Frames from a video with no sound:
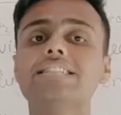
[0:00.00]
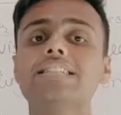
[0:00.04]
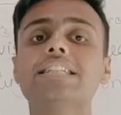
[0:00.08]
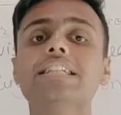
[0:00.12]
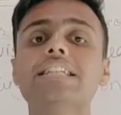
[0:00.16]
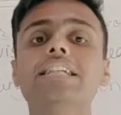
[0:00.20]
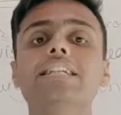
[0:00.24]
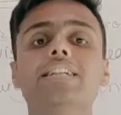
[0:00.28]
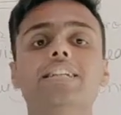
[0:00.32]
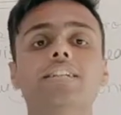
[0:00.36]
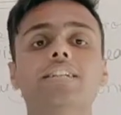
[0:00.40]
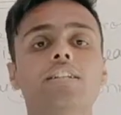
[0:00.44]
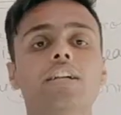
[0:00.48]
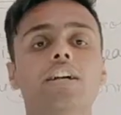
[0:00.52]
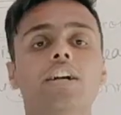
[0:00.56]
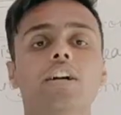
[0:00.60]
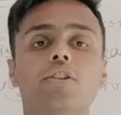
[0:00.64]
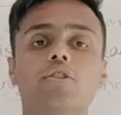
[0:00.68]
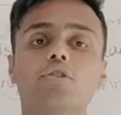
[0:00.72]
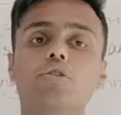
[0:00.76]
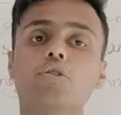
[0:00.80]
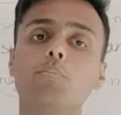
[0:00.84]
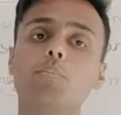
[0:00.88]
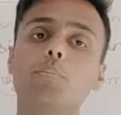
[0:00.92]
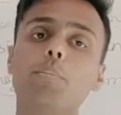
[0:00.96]

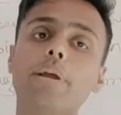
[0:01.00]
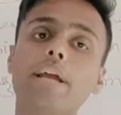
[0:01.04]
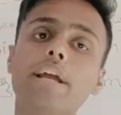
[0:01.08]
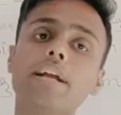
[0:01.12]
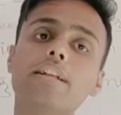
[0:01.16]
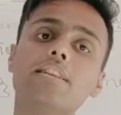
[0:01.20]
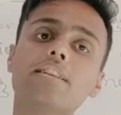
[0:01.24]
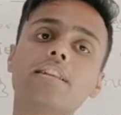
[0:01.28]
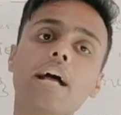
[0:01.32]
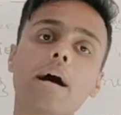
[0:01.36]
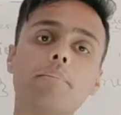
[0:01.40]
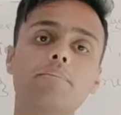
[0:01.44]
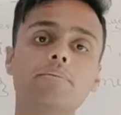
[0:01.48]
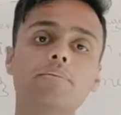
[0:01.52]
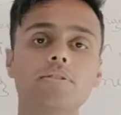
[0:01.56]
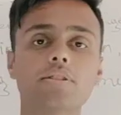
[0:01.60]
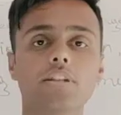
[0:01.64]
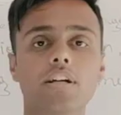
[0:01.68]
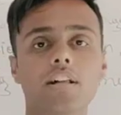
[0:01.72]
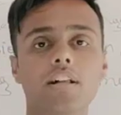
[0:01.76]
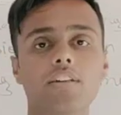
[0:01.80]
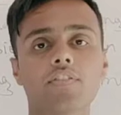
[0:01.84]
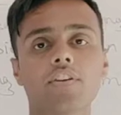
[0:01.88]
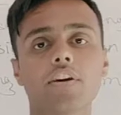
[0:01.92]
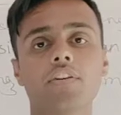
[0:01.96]
needed to make
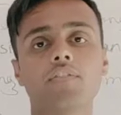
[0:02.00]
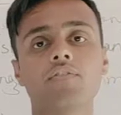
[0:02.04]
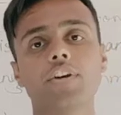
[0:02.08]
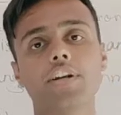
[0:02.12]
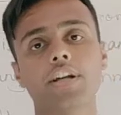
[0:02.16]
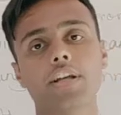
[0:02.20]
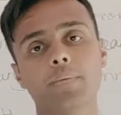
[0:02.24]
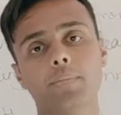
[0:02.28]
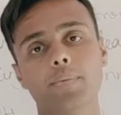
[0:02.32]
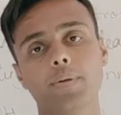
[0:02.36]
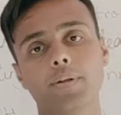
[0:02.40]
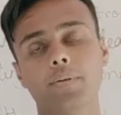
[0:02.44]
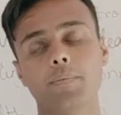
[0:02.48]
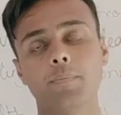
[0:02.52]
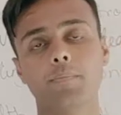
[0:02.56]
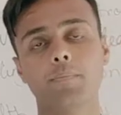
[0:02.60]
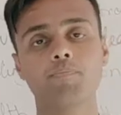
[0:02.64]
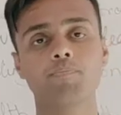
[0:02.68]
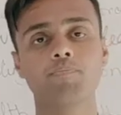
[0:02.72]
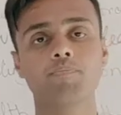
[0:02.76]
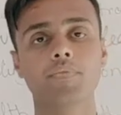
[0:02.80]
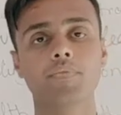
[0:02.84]
themselves comfortable.